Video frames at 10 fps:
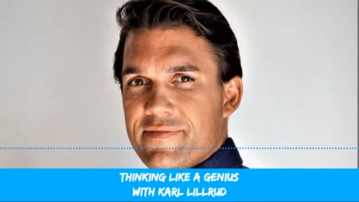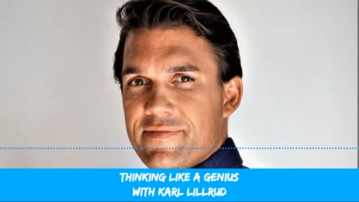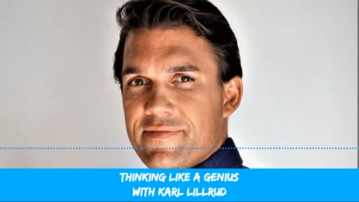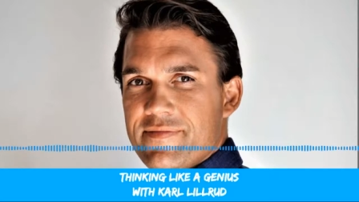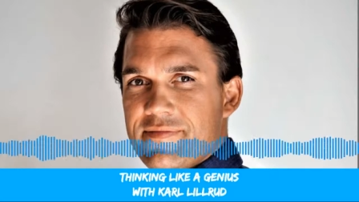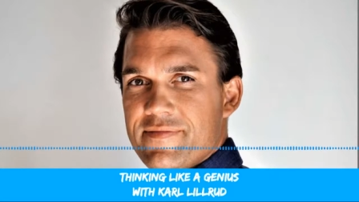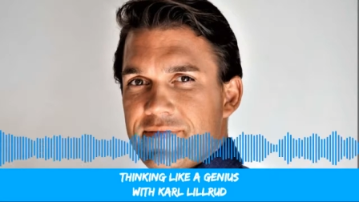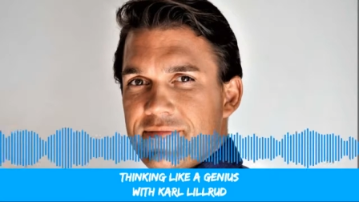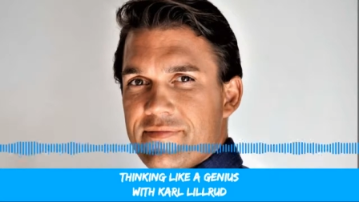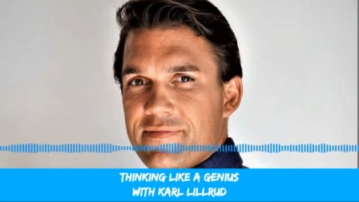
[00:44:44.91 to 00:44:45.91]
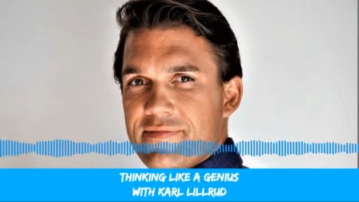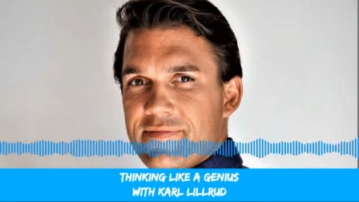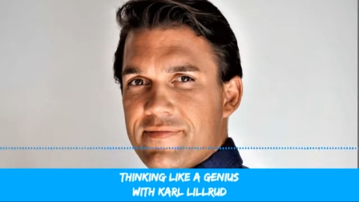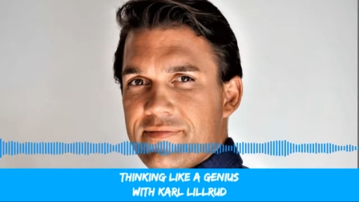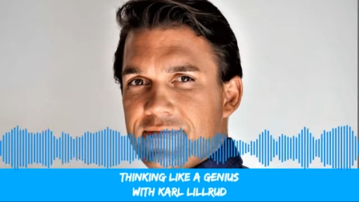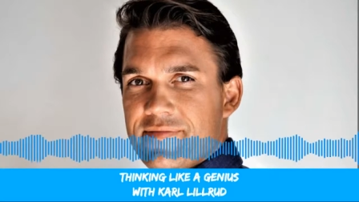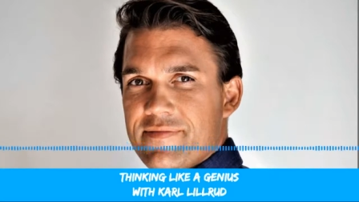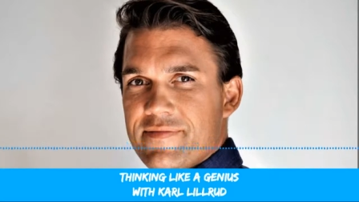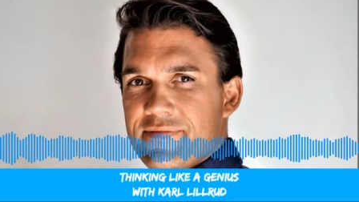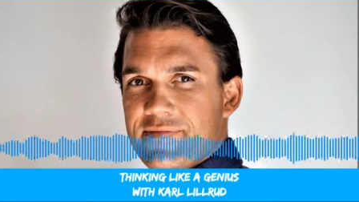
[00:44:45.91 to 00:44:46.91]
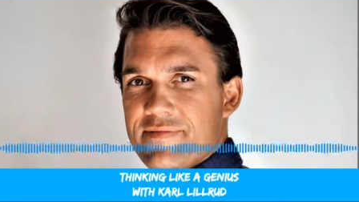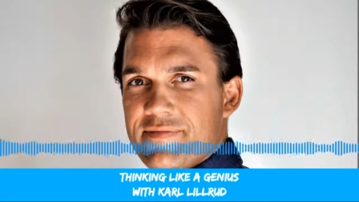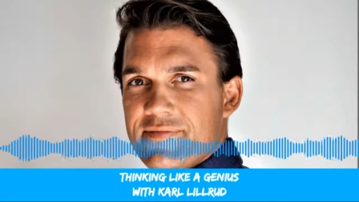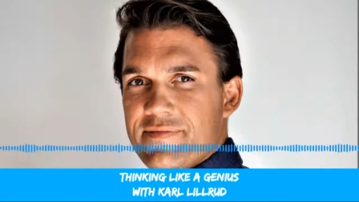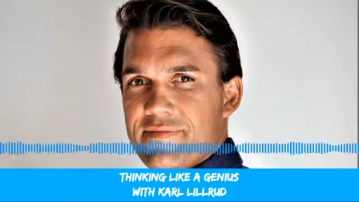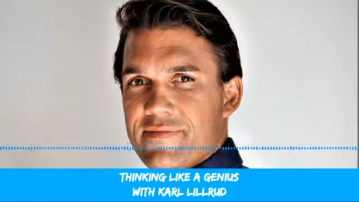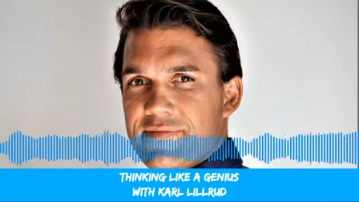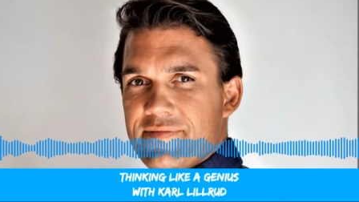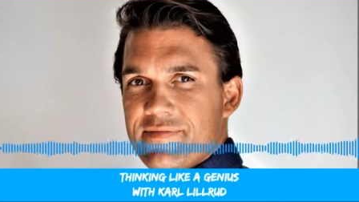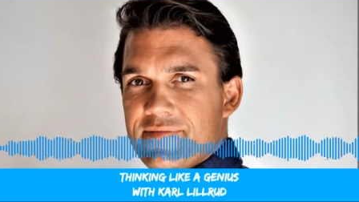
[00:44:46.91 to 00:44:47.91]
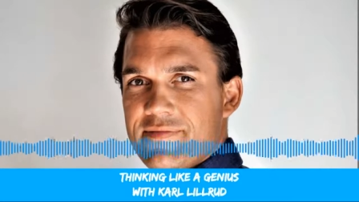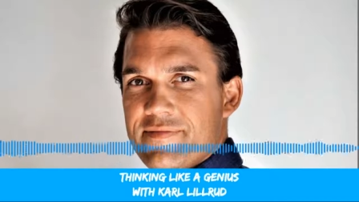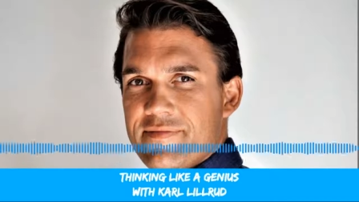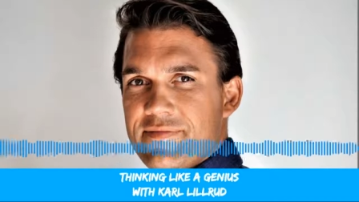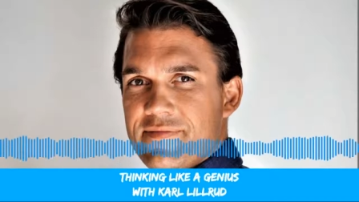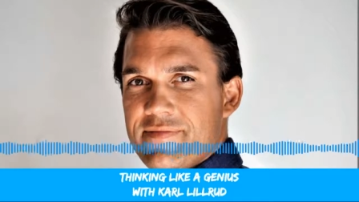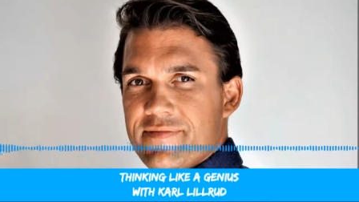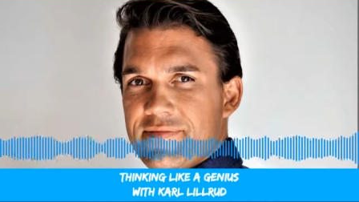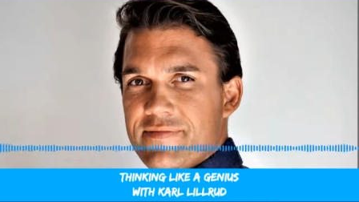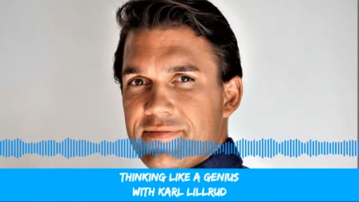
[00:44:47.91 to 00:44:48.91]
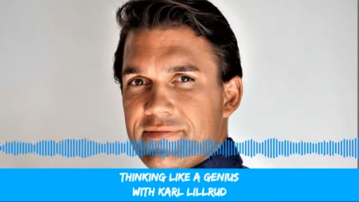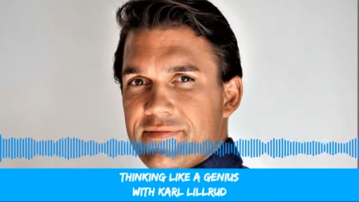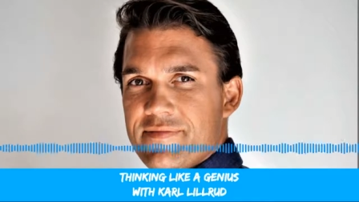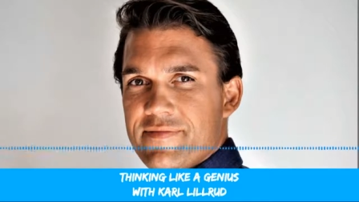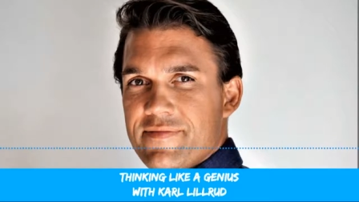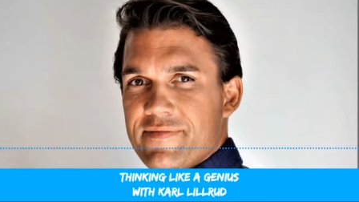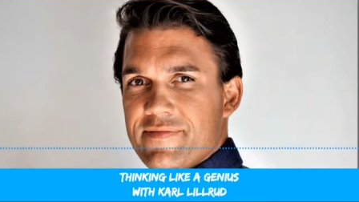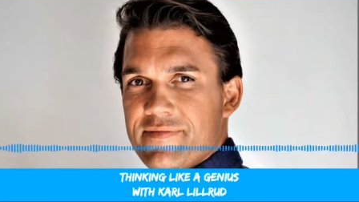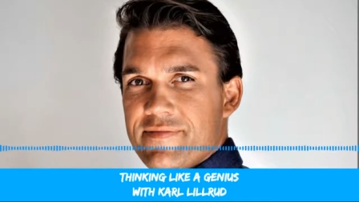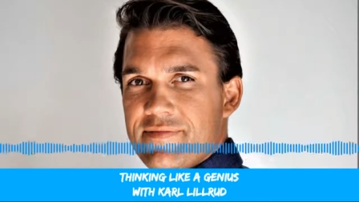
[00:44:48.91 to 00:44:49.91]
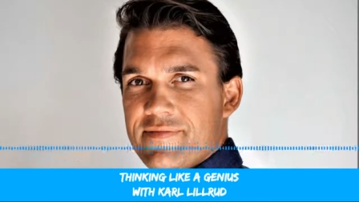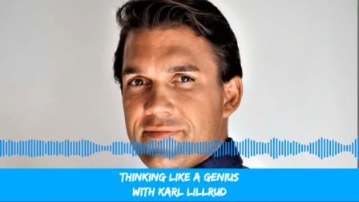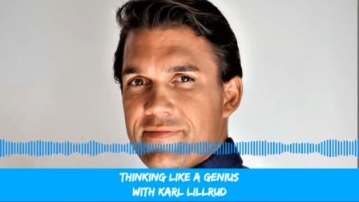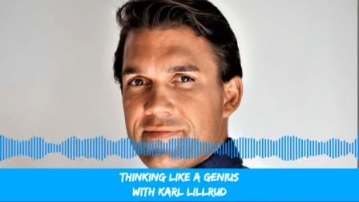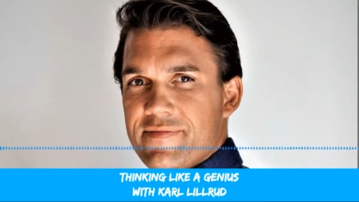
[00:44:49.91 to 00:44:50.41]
to try to cope with this new situation and this new temperature.